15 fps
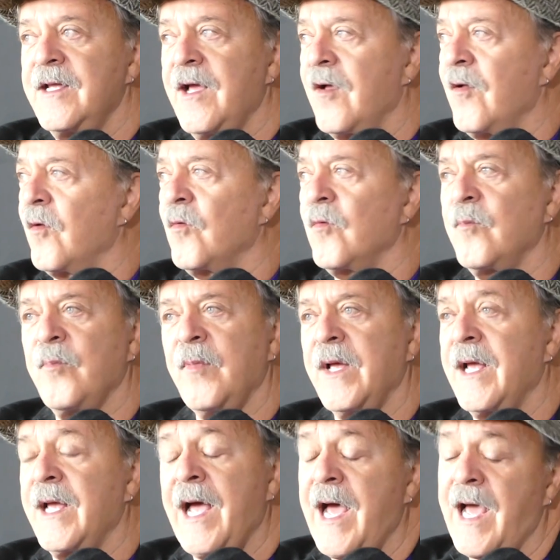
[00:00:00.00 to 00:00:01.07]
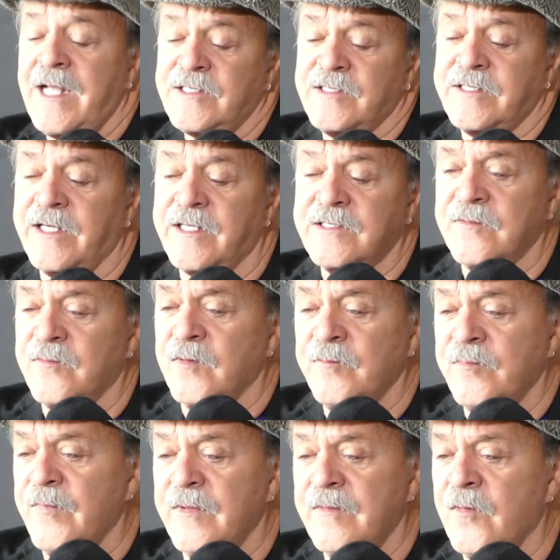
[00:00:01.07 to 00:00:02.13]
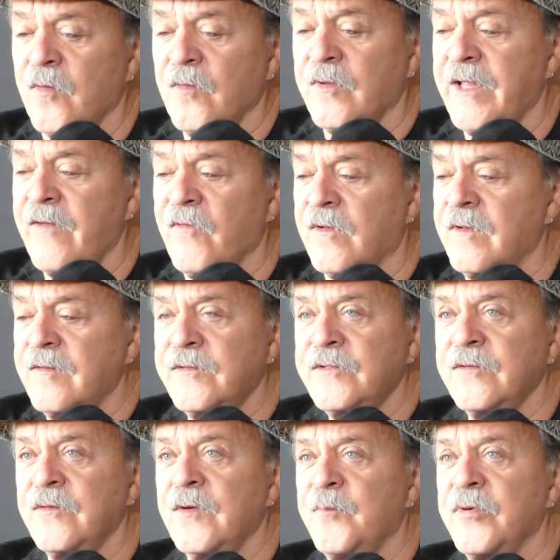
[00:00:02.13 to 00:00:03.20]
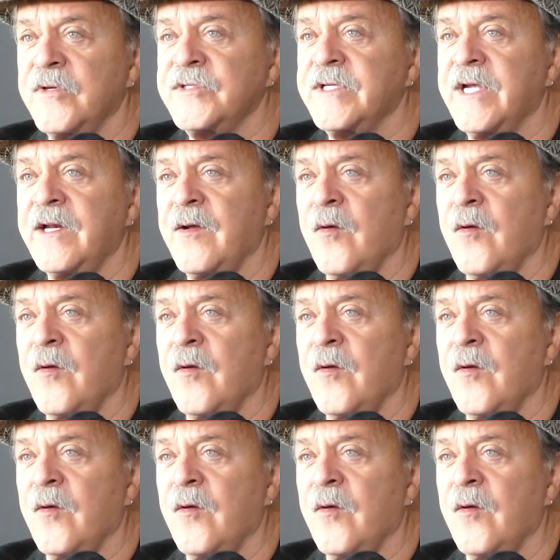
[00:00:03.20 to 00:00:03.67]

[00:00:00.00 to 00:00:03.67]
a whole. I just think it's a whole level to appreciate,